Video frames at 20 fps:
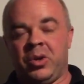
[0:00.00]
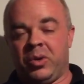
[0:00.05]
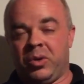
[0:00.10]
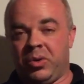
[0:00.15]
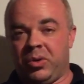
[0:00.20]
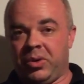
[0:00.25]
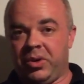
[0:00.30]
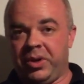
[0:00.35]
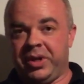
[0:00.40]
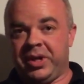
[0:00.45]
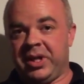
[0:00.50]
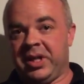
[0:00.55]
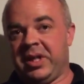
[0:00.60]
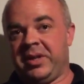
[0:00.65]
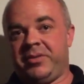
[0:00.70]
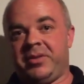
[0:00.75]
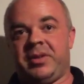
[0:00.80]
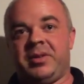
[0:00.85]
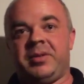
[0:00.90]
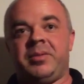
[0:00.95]
or you can
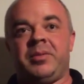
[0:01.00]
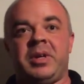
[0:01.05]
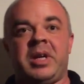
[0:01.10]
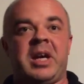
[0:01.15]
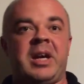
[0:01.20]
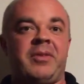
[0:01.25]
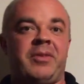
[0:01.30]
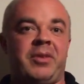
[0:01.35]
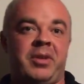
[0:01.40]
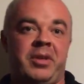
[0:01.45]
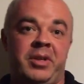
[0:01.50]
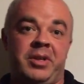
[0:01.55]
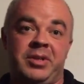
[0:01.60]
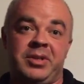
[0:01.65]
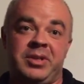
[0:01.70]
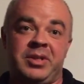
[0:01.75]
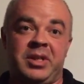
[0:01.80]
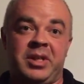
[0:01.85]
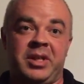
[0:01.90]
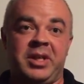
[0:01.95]
even have it on a
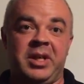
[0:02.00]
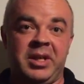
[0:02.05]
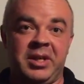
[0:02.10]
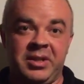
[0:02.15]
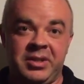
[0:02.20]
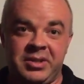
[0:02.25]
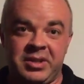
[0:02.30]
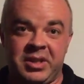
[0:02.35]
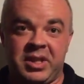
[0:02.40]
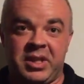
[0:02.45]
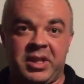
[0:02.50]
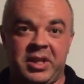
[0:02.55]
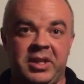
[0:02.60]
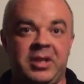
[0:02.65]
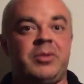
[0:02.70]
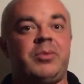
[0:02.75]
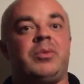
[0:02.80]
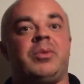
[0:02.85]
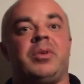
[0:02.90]
sucking side